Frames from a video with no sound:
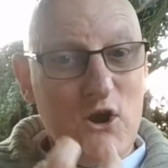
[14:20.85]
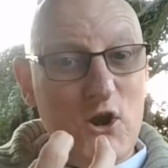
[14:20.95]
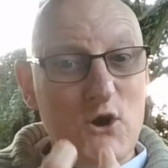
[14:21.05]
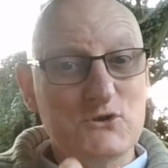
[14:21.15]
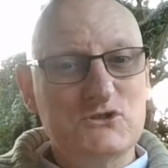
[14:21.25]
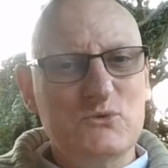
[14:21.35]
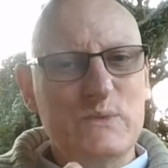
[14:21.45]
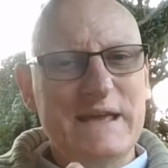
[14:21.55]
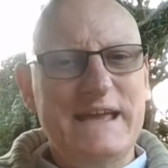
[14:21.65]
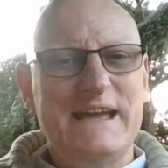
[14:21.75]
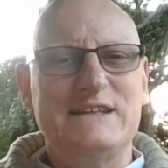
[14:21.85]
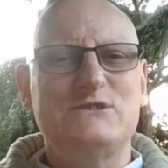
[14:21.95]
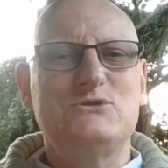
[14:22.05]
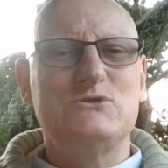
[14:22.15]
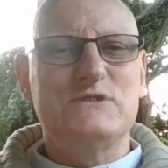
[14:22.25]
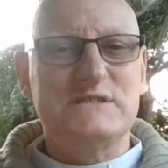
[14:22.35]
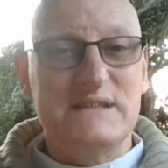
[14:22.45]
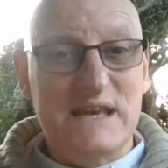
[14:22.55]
closer we get to this